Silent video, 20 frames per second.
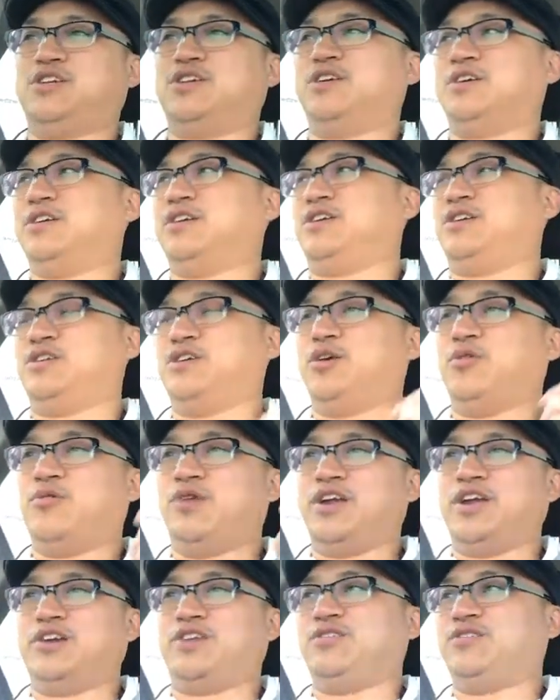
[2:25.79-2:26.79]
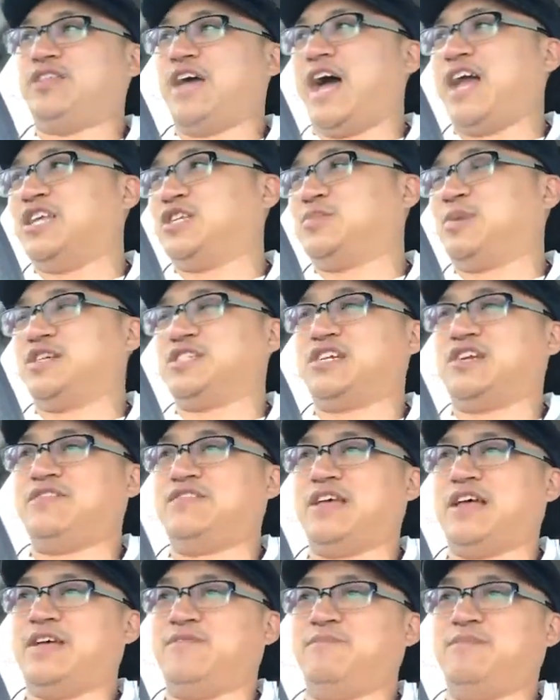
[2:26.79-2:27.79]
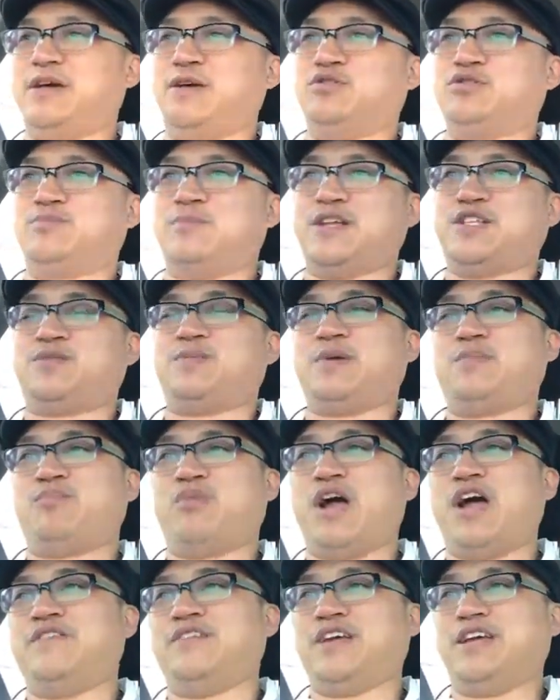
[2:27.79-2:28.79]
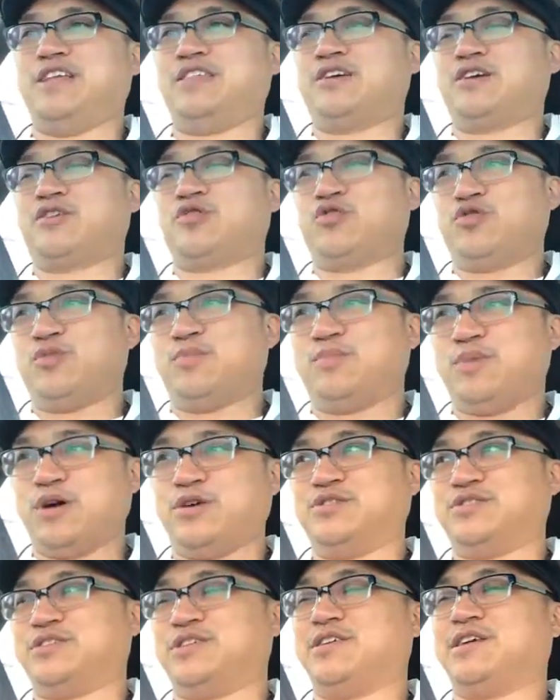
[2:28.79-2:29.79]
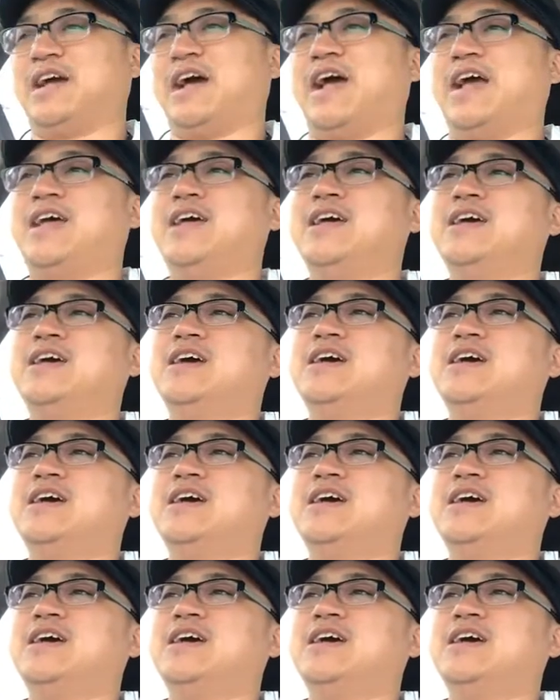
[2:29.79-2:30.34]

You know, you don't want to do that, especially if it, it was meant to be private in the group post, okay?